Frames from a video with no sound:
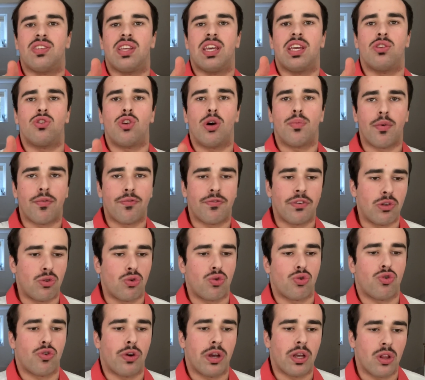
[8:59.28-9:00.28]
a double feature
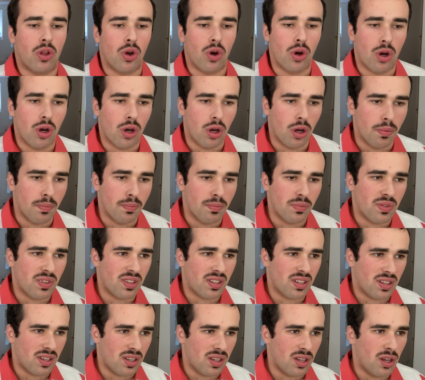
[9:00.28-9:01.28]
trailer,
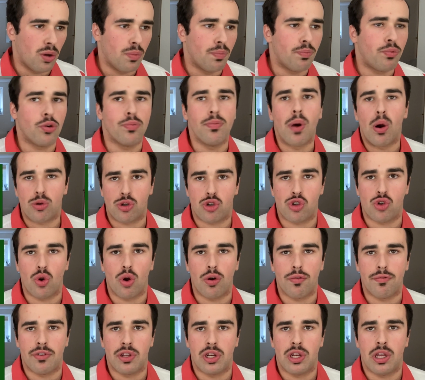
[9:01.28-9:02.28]
a promotional
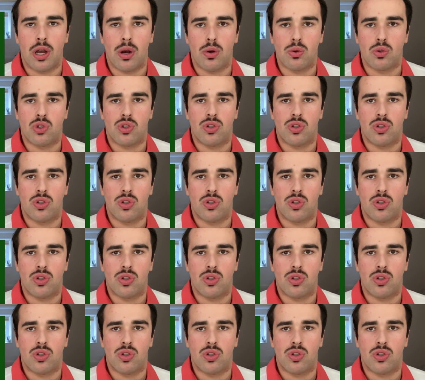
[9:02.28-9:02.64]
video